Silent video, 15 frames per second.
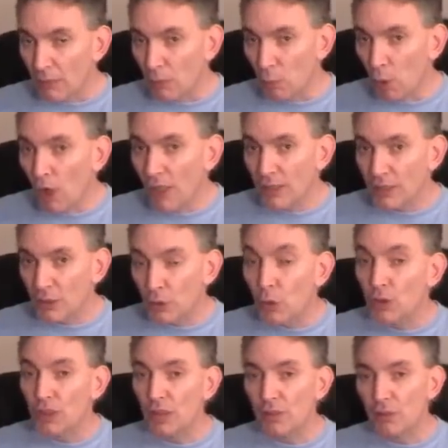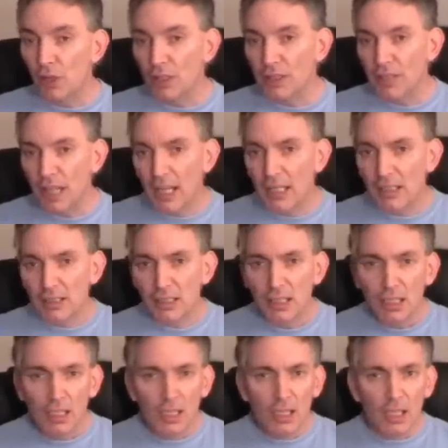If you want, go to the front
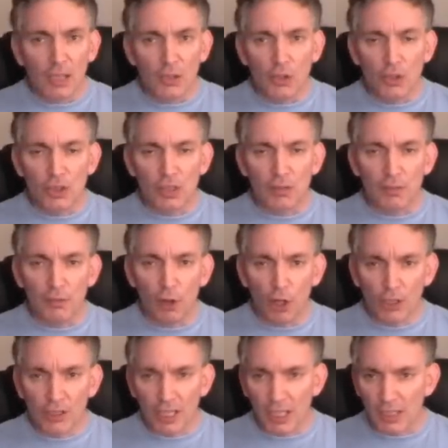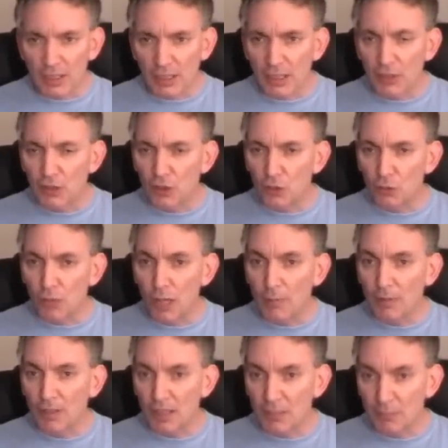desk and use the vortexer to
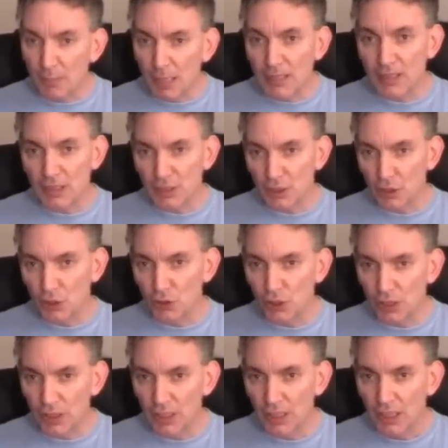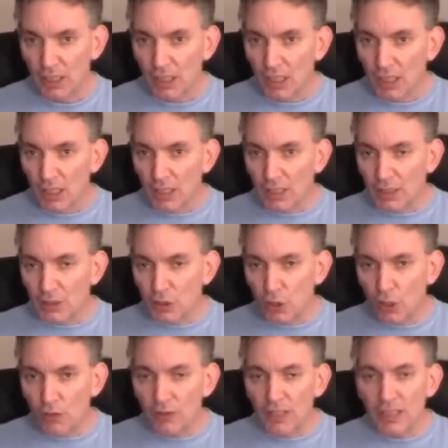rapidly mix the solution and
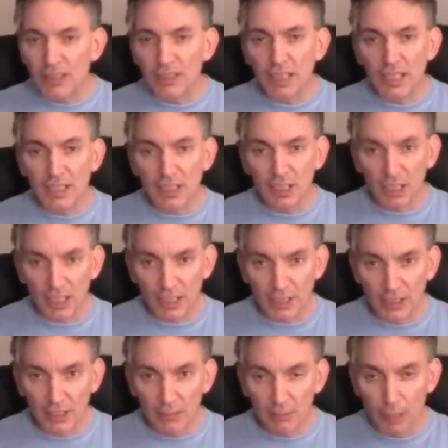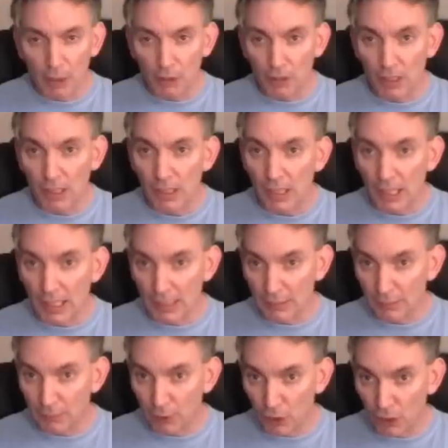dissolve the acetanilide powder
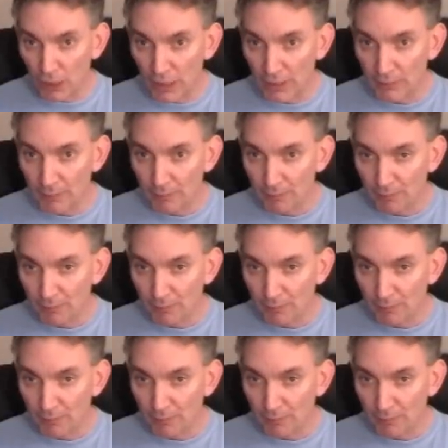in thoroughly.